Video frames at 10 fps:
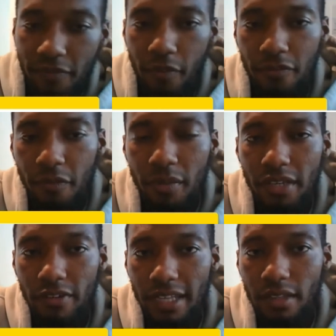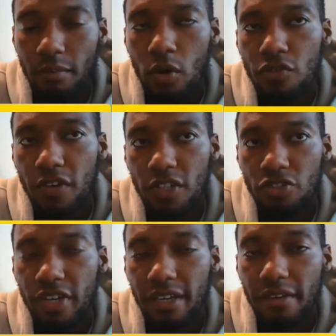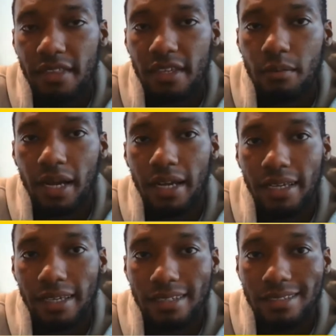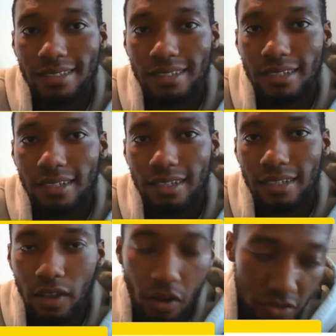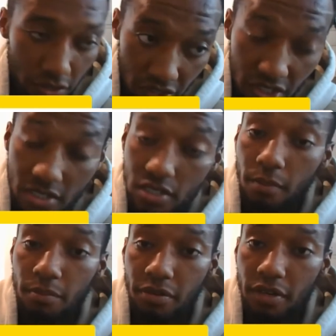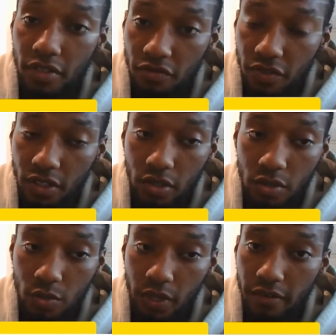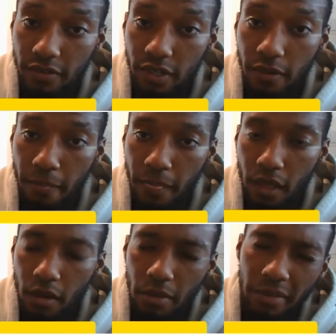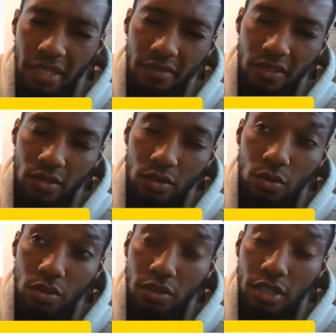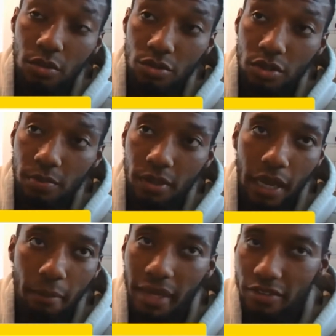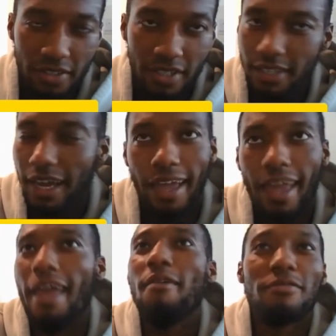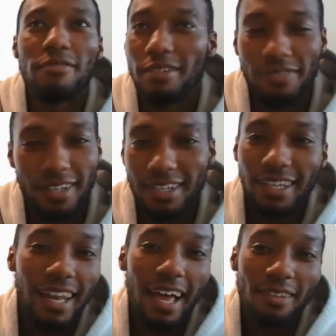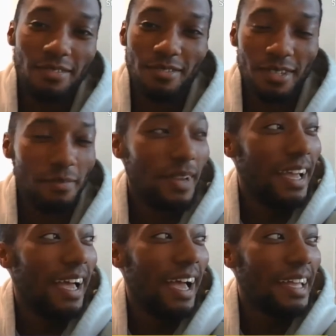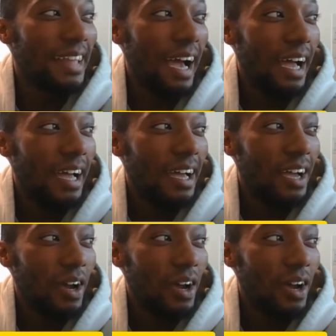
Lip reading: For me, right, the most frustrating thing about it is, obviously, if you've seen some previous videos, whatever, I made a video called Guilt Trip You, and I mentioned it in like every fucking live stream that